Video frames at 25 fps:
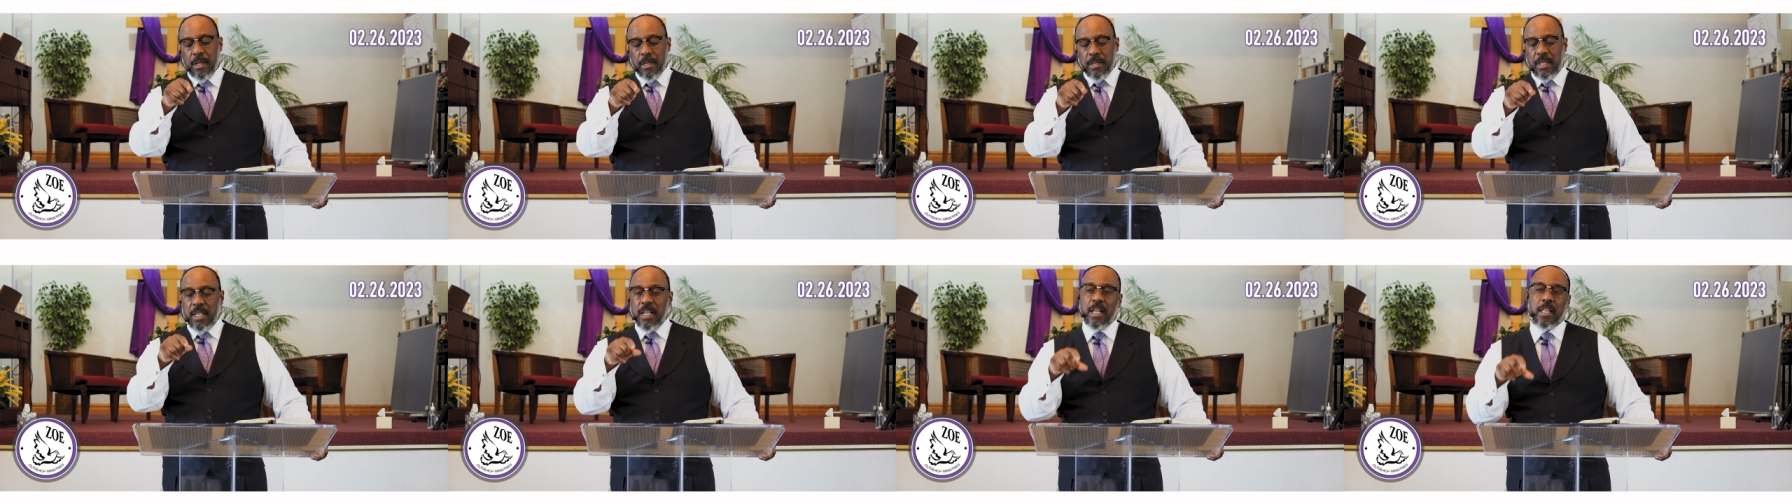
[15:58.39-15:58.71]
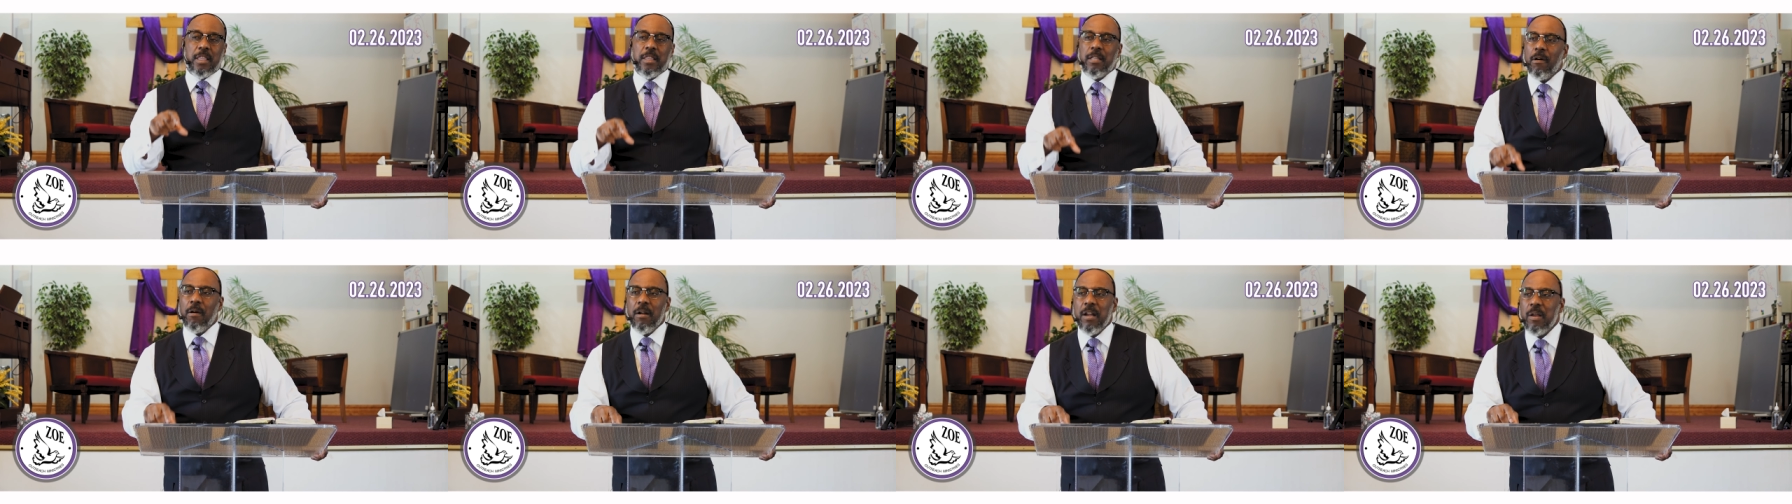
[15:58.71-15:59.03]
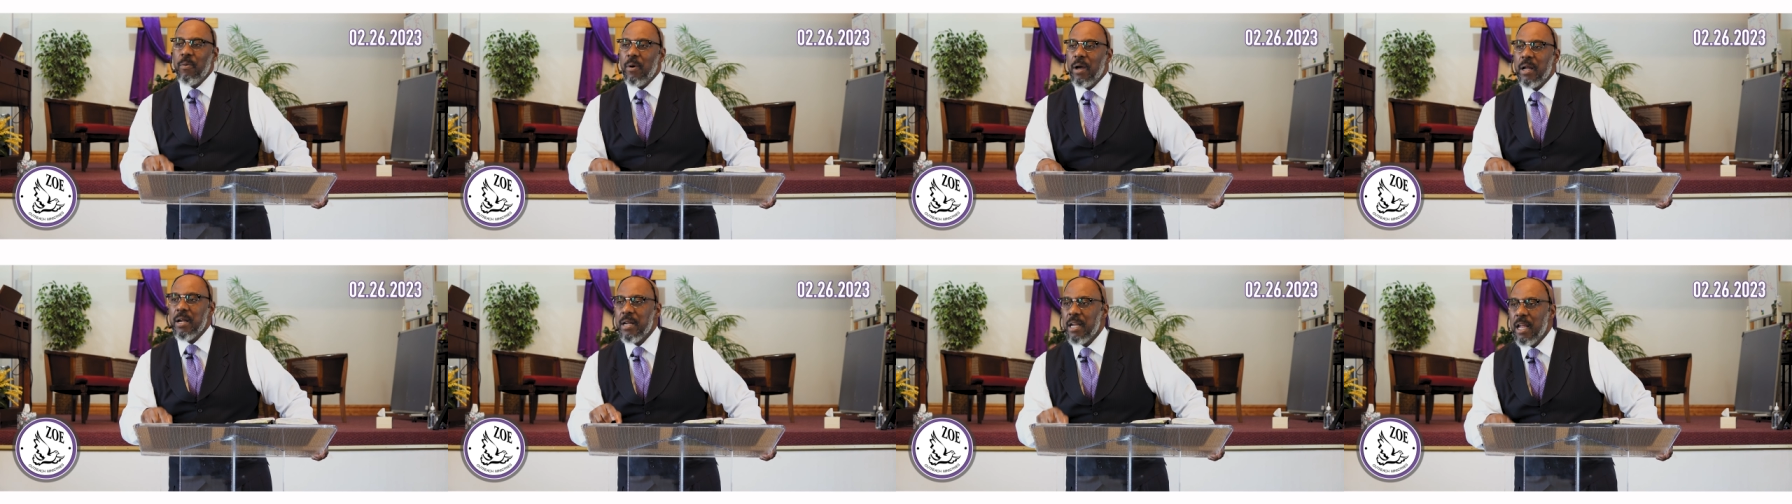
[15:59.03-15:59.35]
See, the
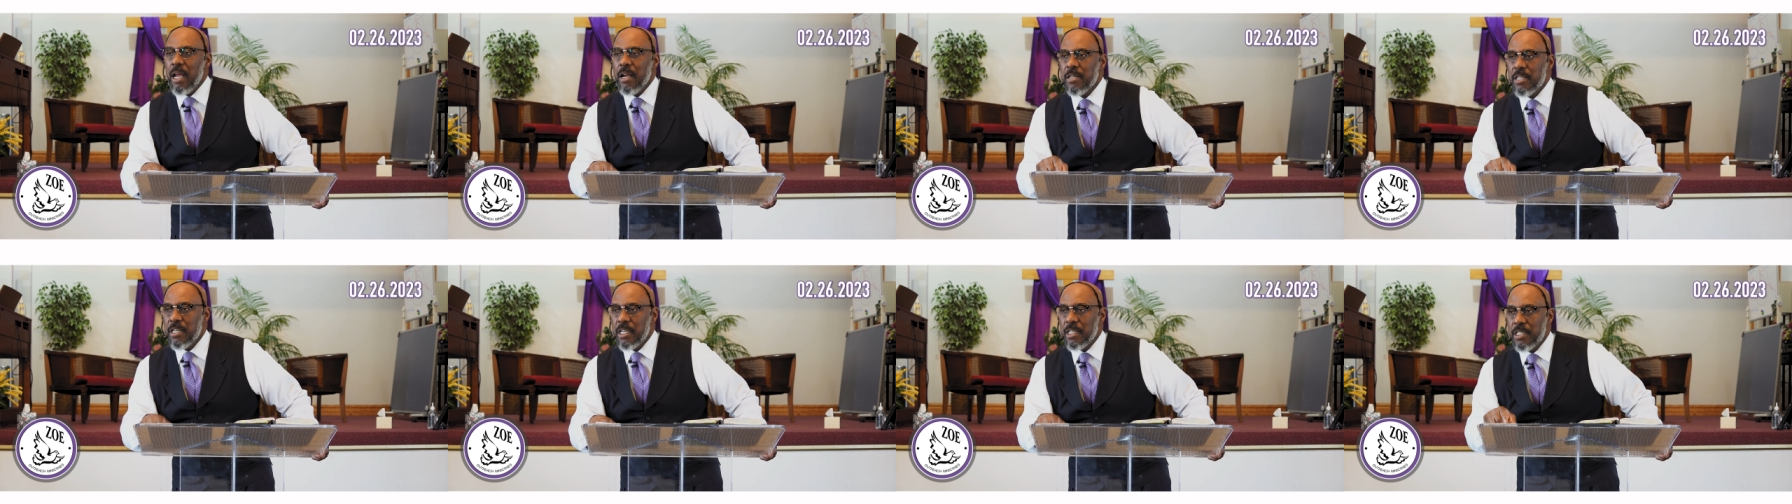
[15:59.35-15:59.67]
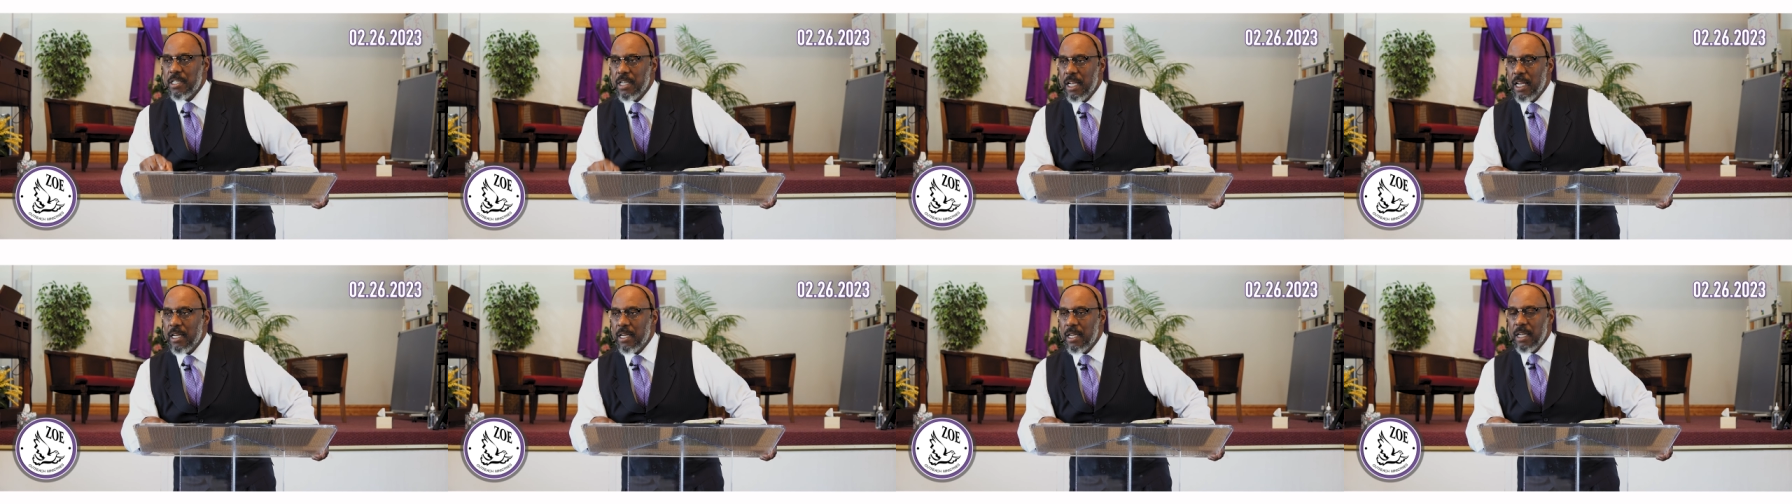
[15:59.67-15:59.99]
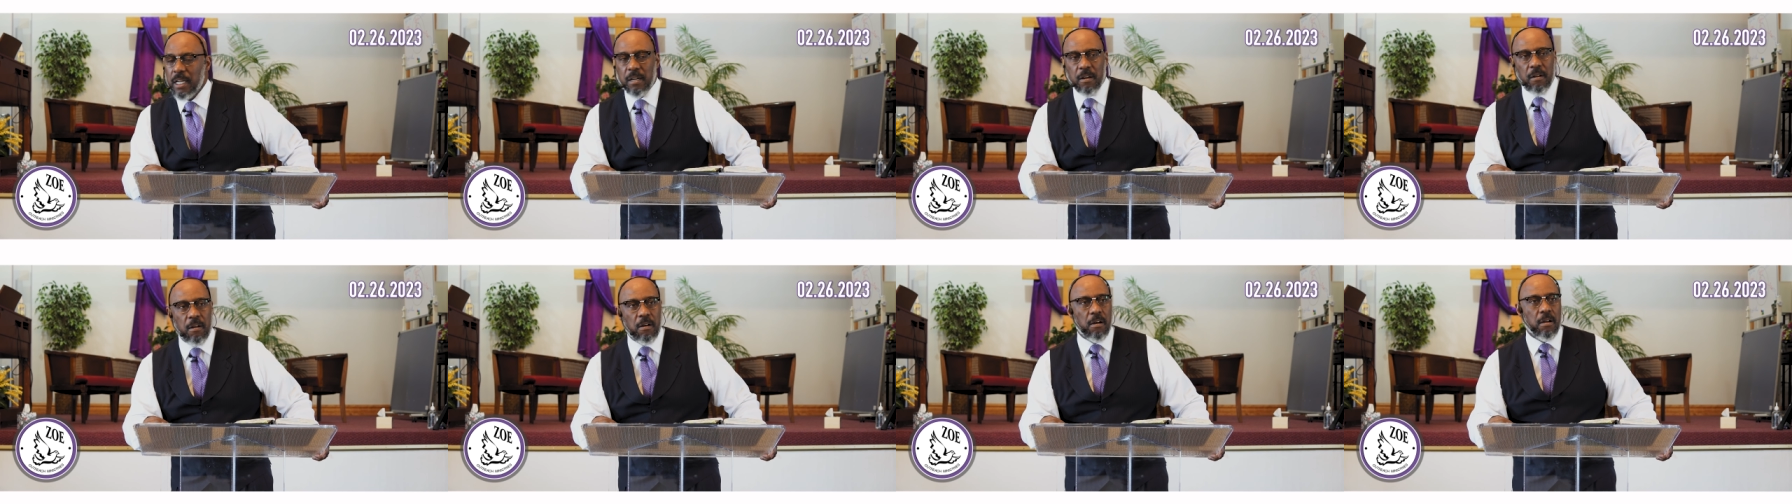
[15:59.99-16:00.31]
authority wasn't there just yet,
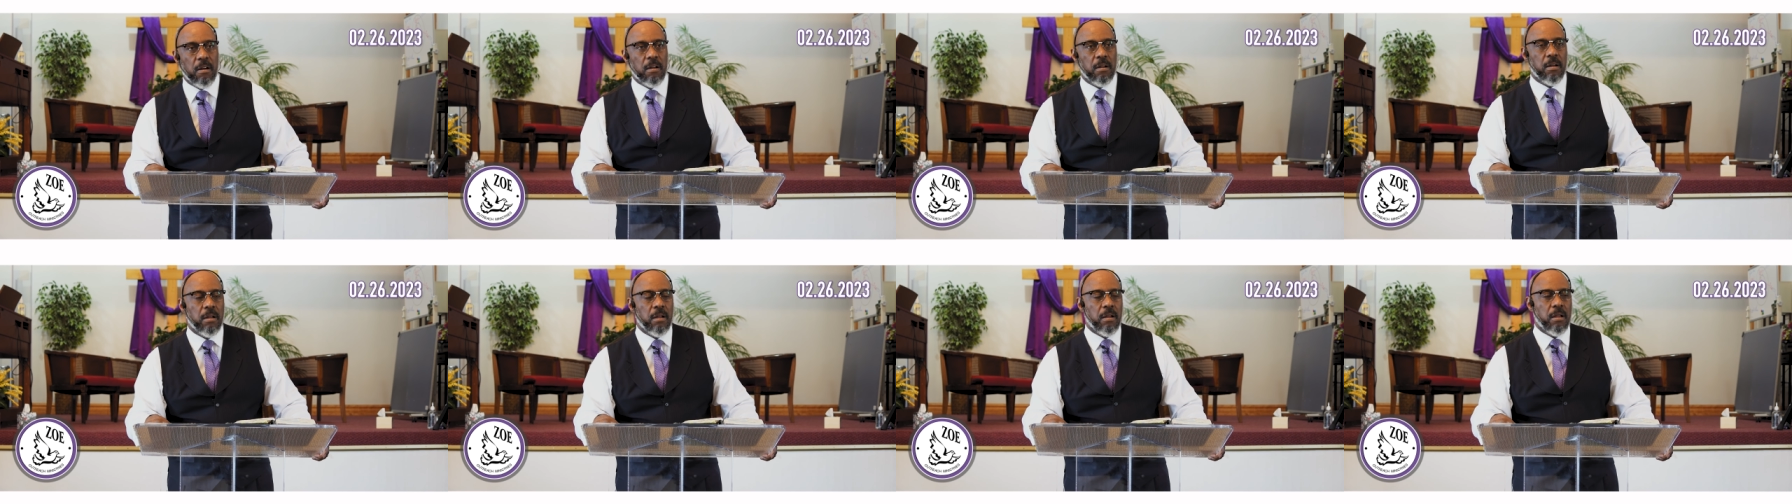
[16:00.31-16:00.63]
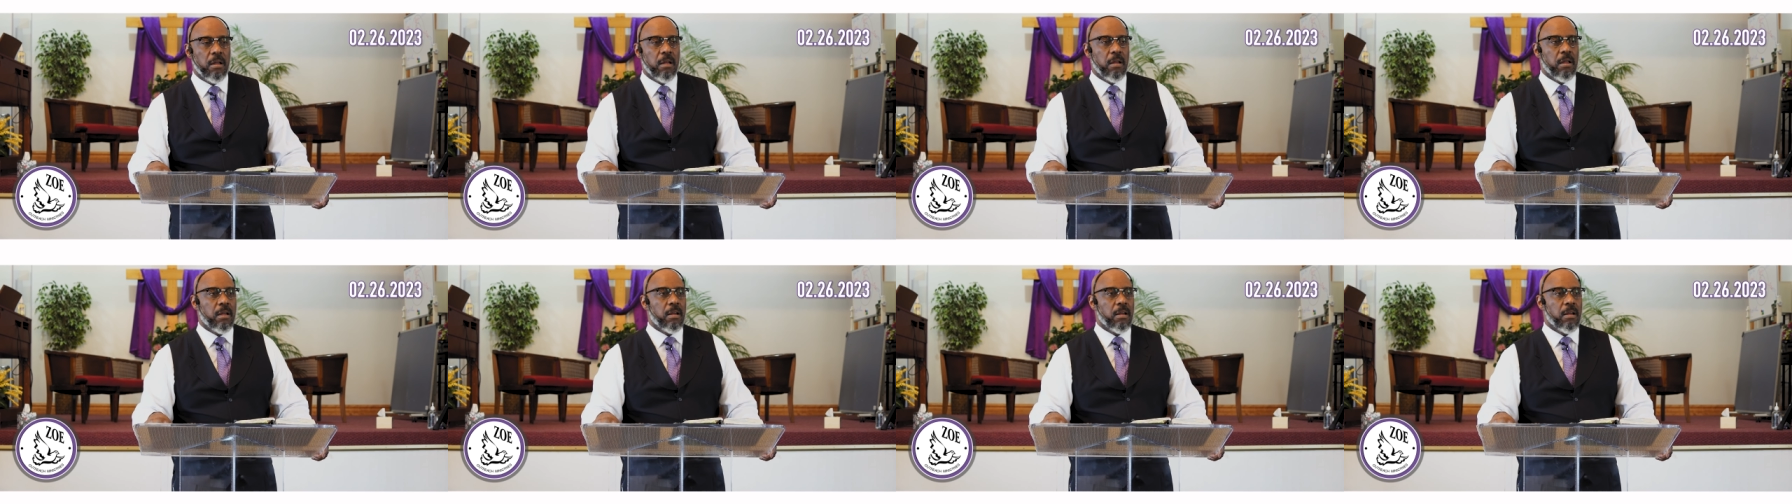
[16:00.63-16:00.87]
Dean Hawk, yeah.